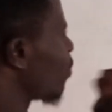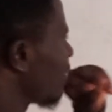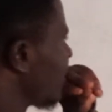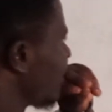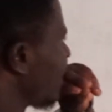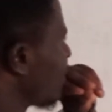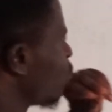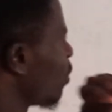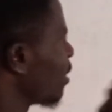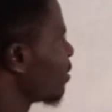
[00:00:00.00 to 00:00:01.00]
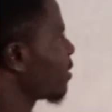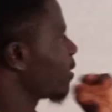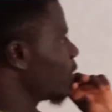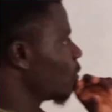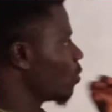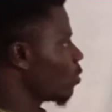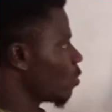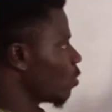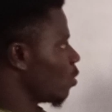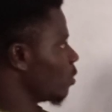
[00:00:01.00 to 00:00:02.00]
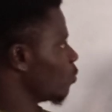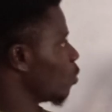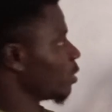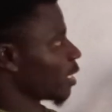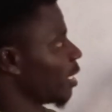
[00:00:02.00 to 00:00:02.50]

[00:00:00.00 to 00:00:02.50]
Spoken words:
question 31, still on what